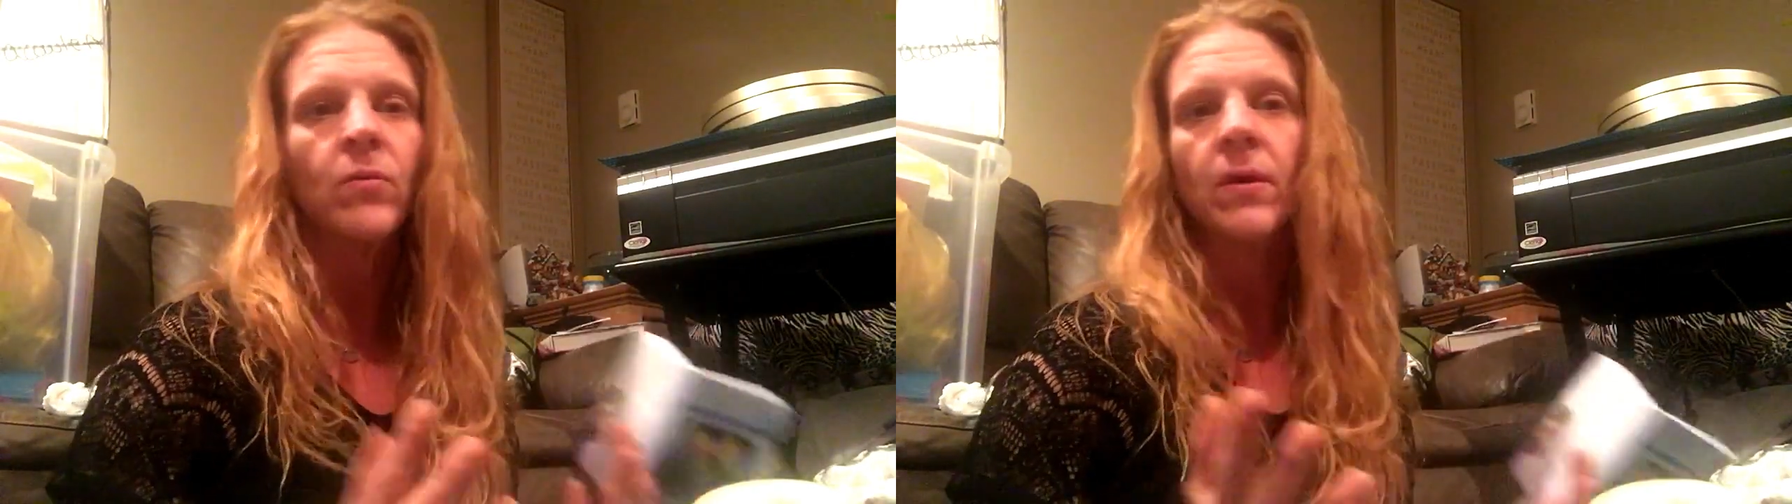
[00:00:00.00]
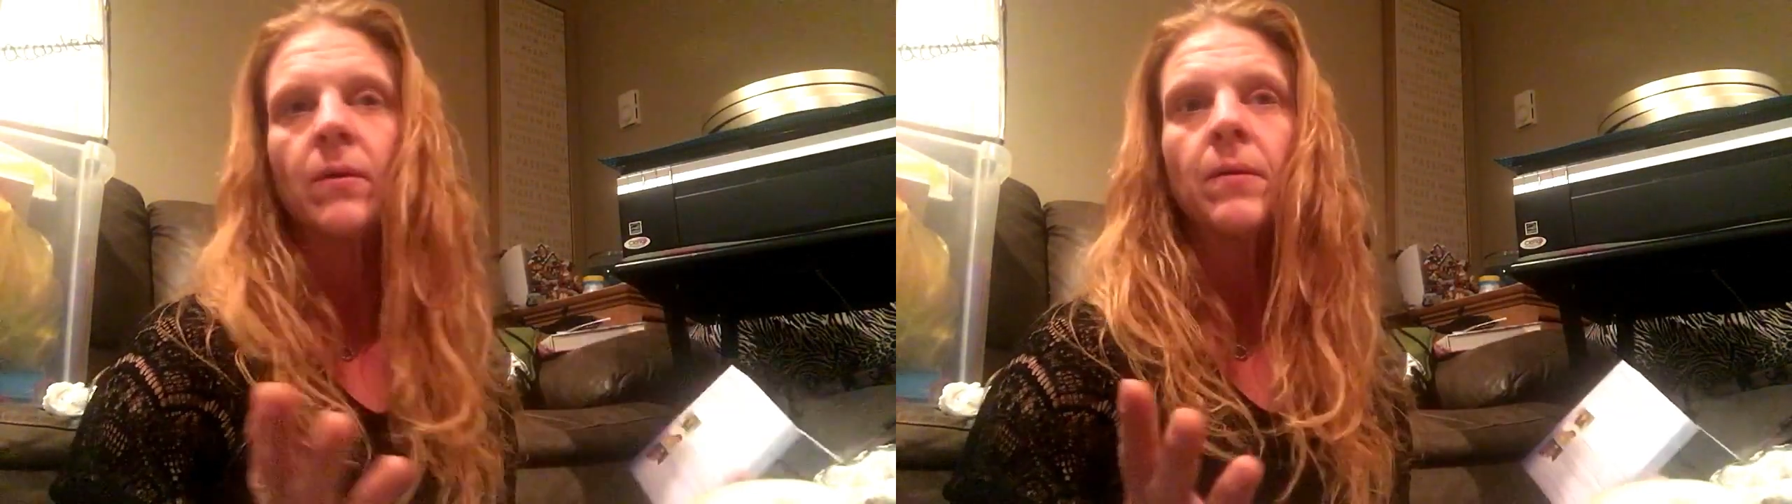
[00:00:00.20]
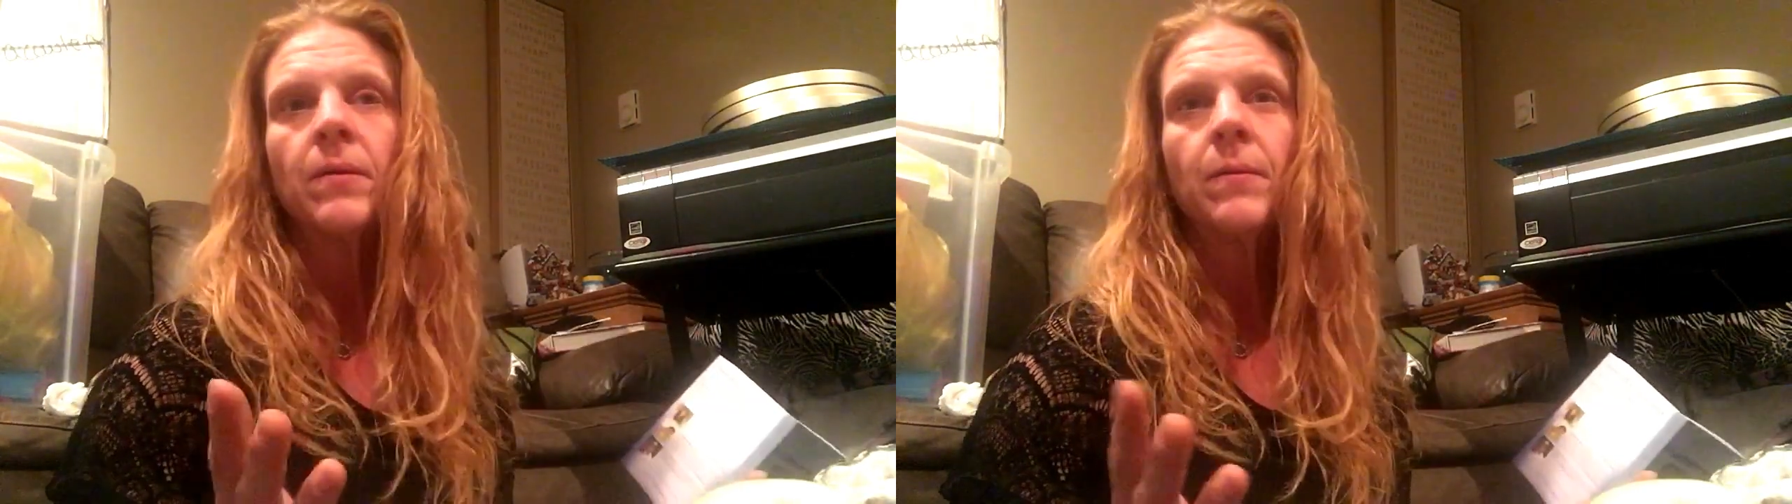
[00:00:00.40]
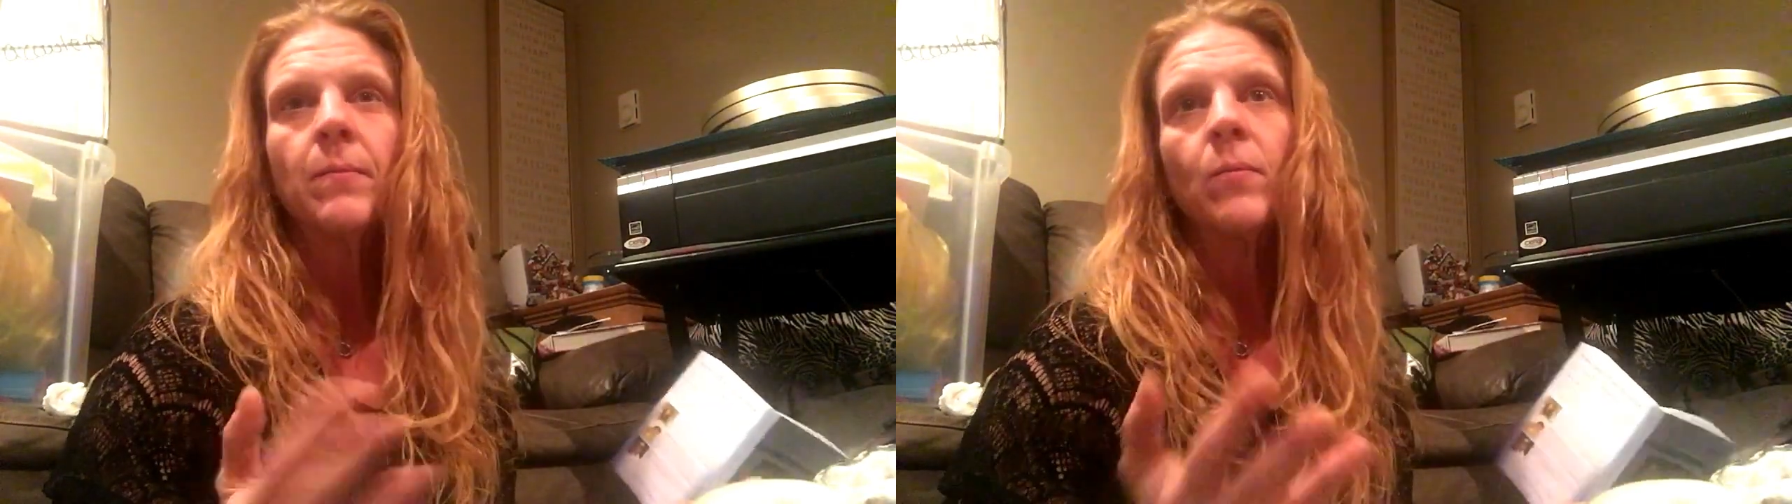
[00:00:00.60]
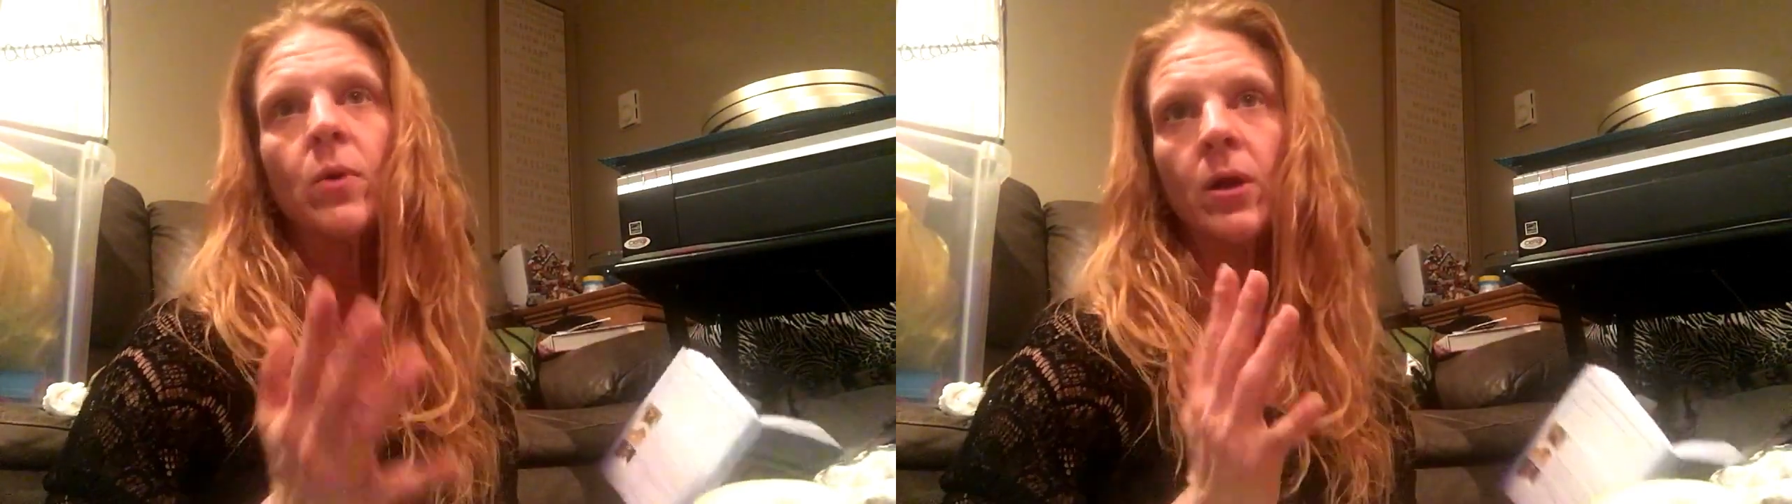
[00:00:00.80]
where
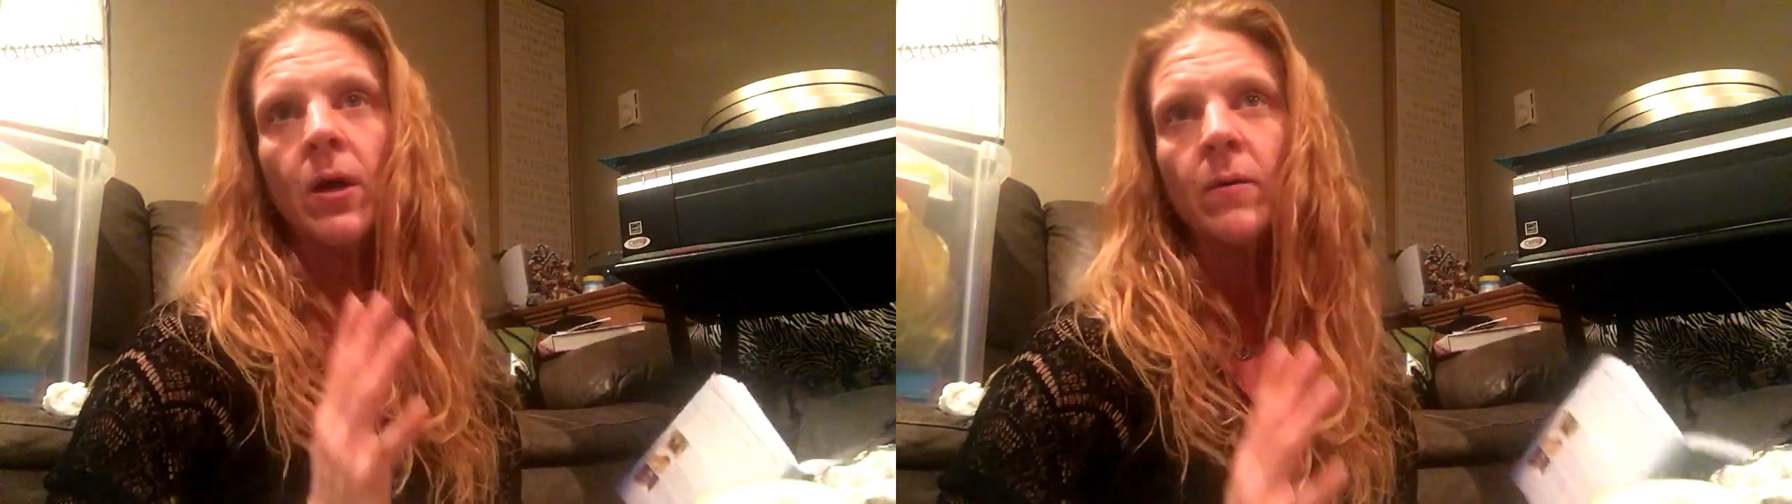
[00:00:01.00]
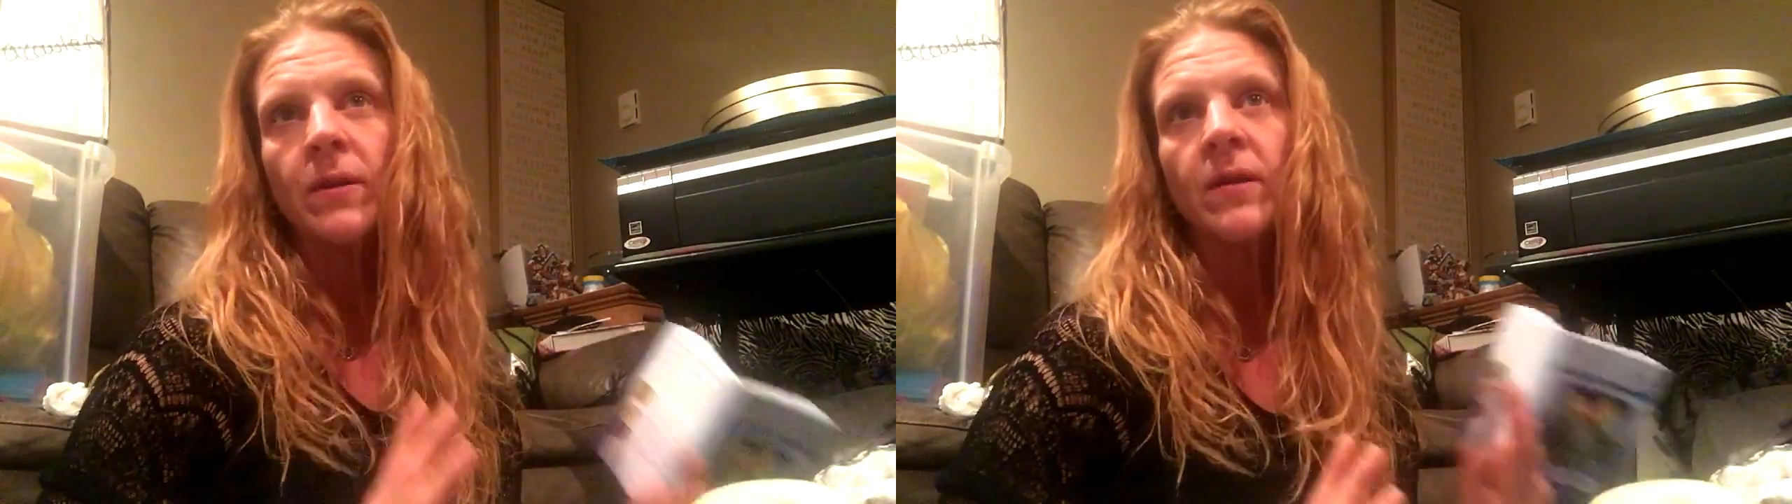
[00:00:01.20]
we're going.